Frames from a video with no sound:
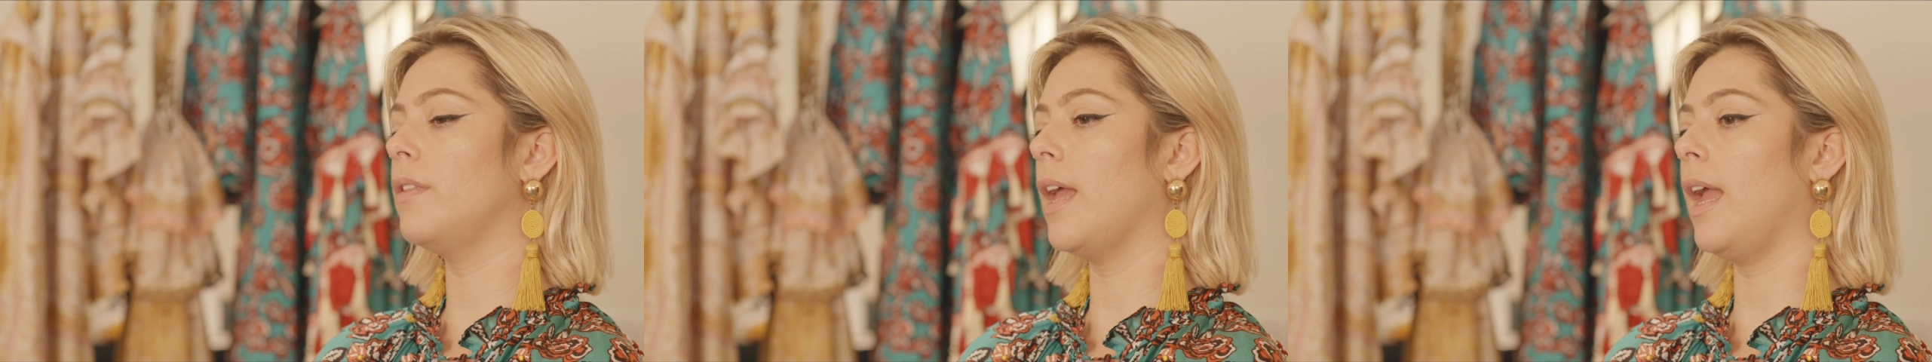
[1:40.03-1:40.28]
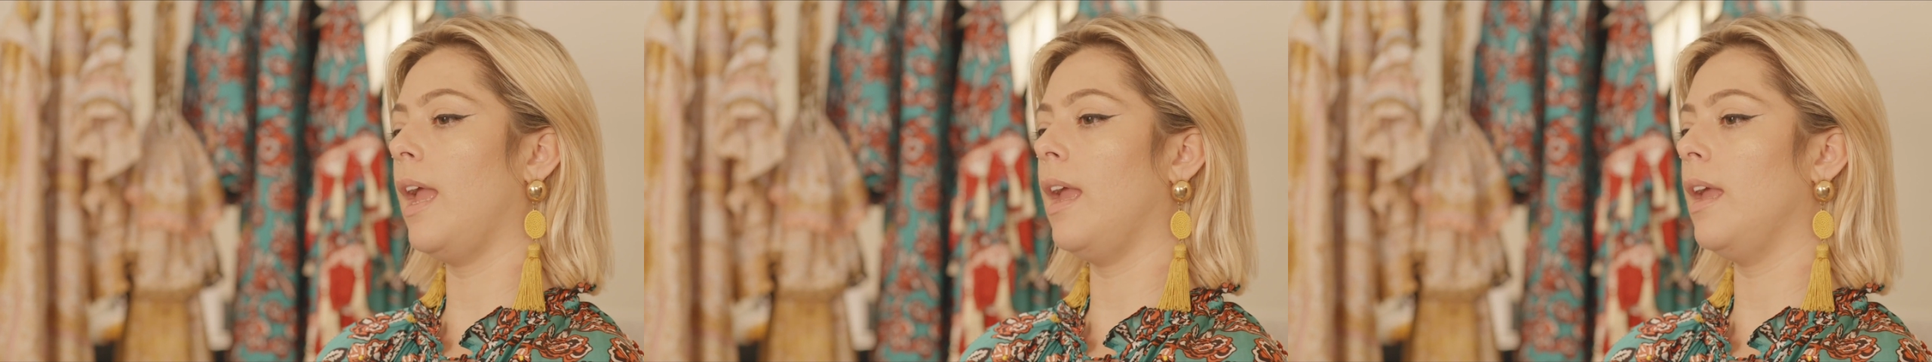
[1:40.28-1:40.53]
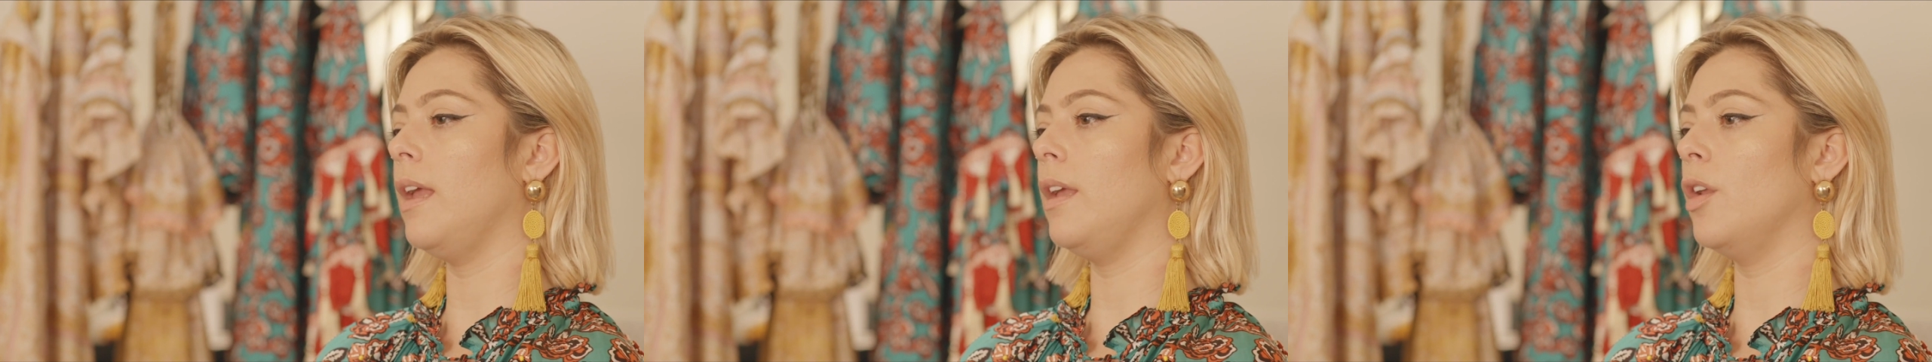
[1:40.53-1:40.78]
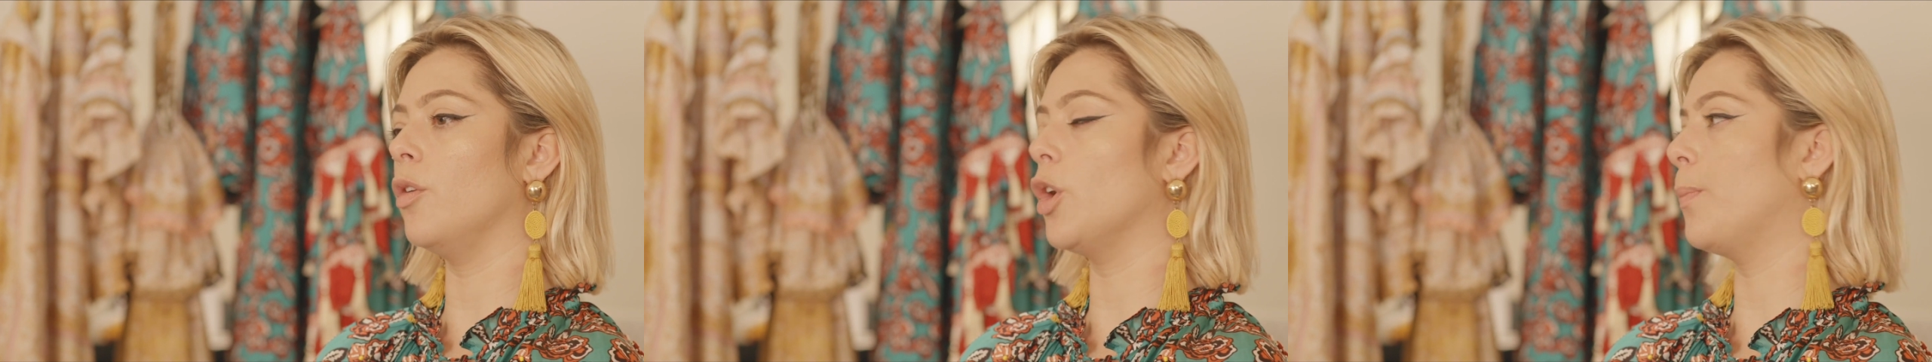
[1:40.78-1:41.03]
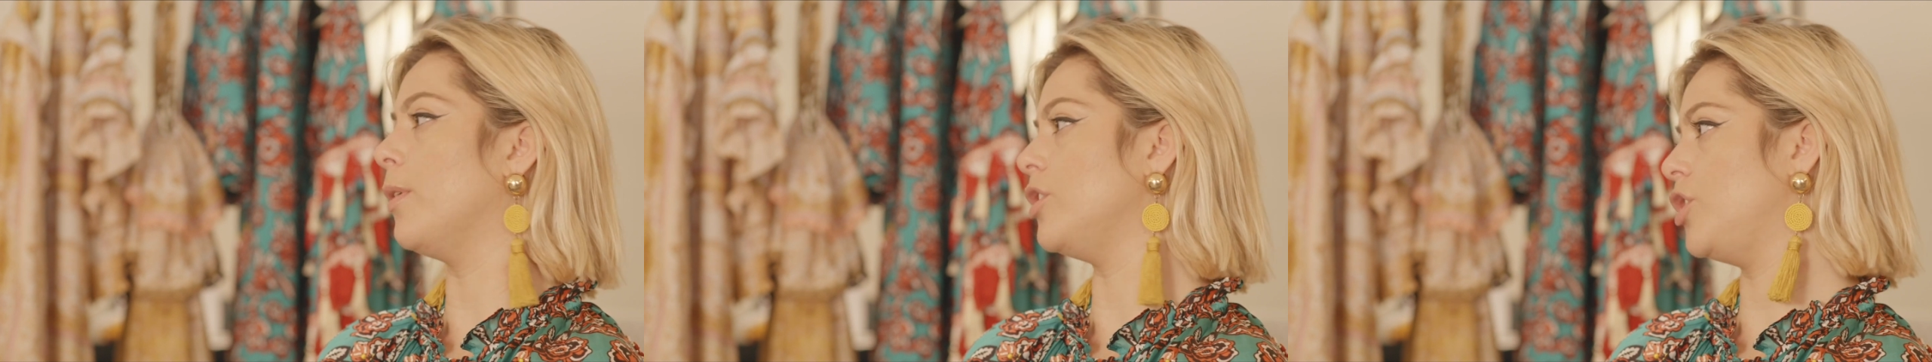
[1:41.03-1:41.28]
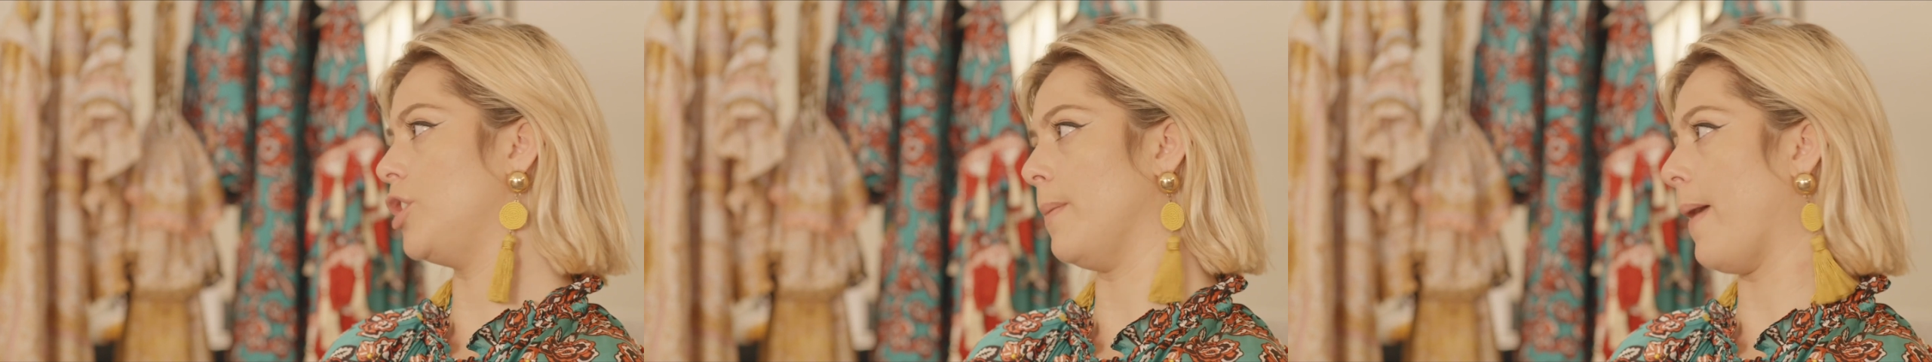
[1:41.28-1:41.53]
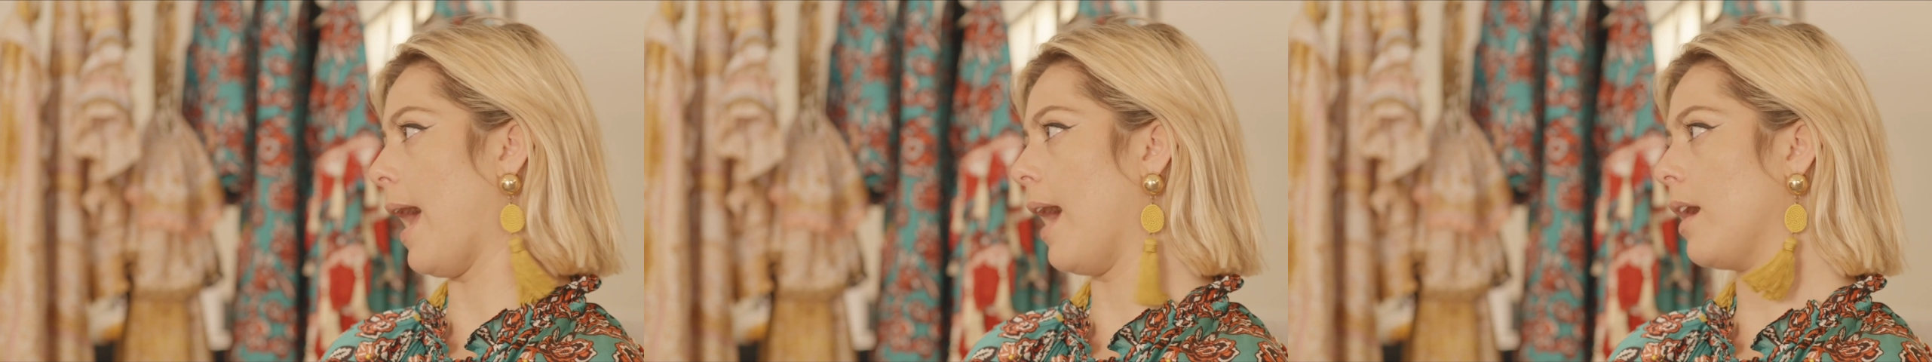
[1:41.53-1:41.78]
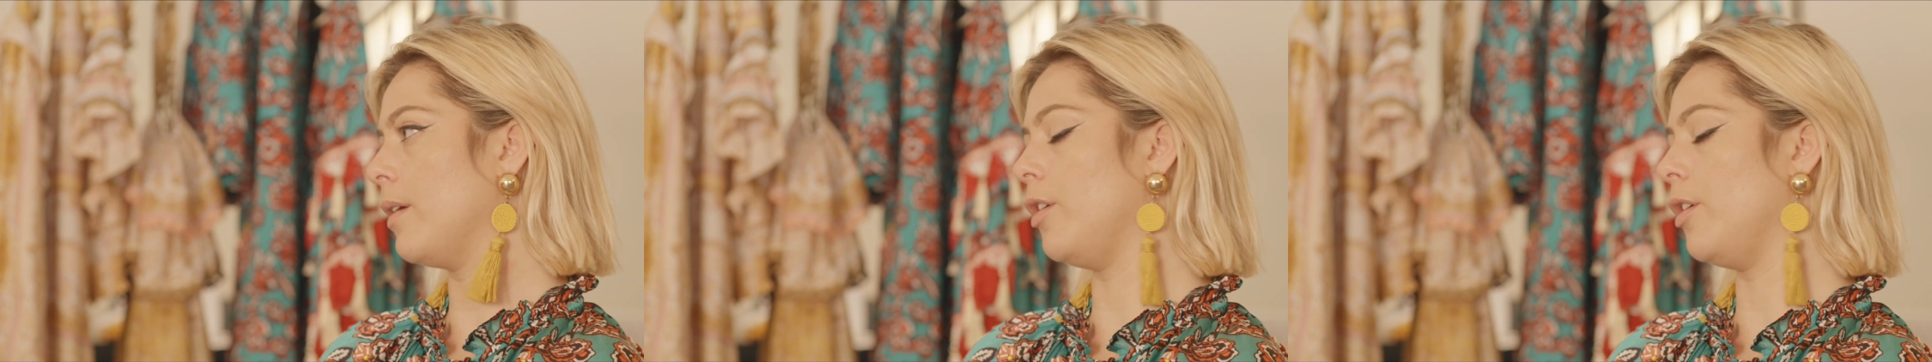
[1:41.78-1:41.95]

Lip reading: you're pushed to the back.